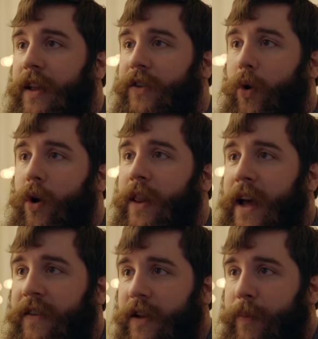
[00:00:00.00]
Let's go to our
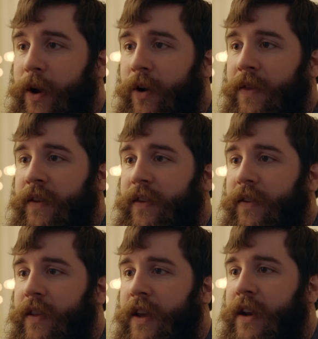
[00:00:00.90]
last clip here, and this
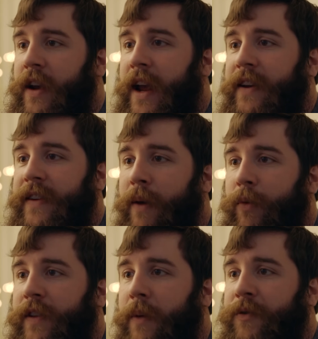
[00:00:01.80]
is the nighttime
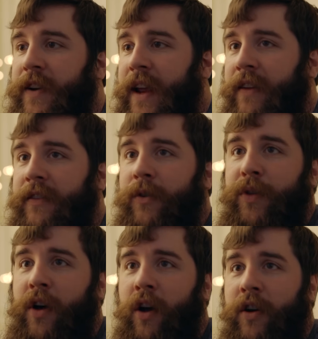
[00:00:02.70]
reception dancing
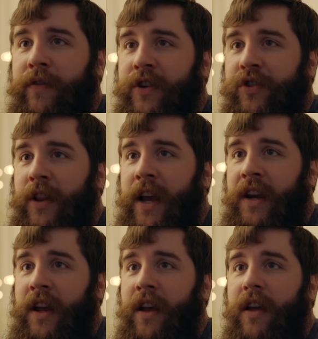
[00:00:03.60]
with all artificial
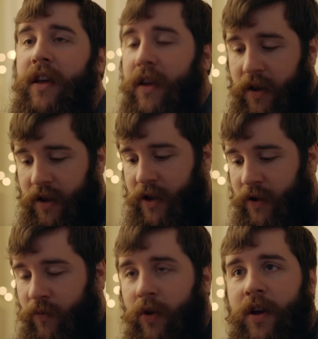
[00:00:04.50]
lighting.
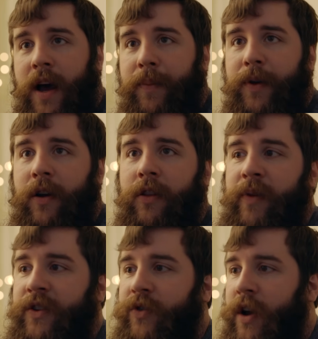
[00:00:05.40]
And we'll copy our
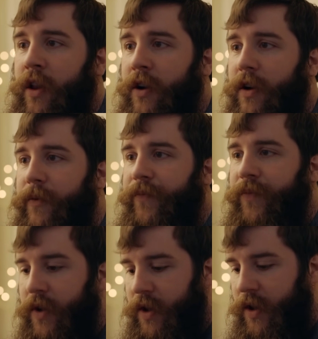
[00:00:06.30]
Lumetri color,
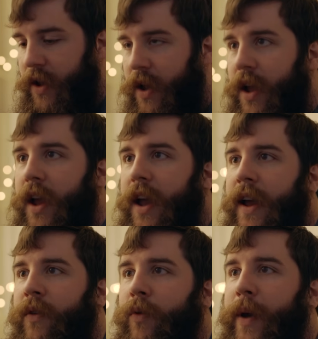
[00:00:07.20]

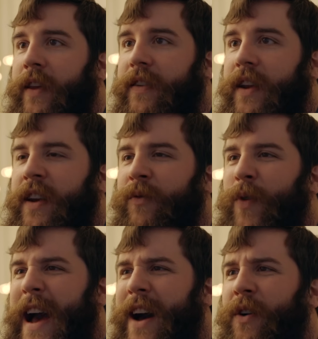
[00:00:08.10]
and we'll paste it, and
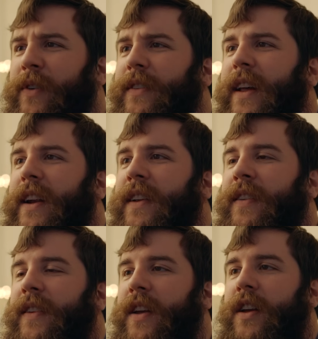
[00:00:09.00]
wow, that
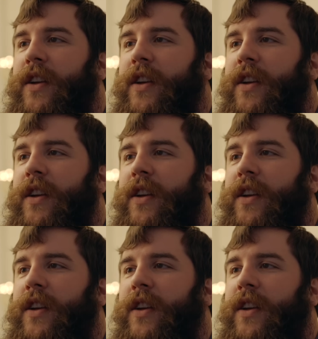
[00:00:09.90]
is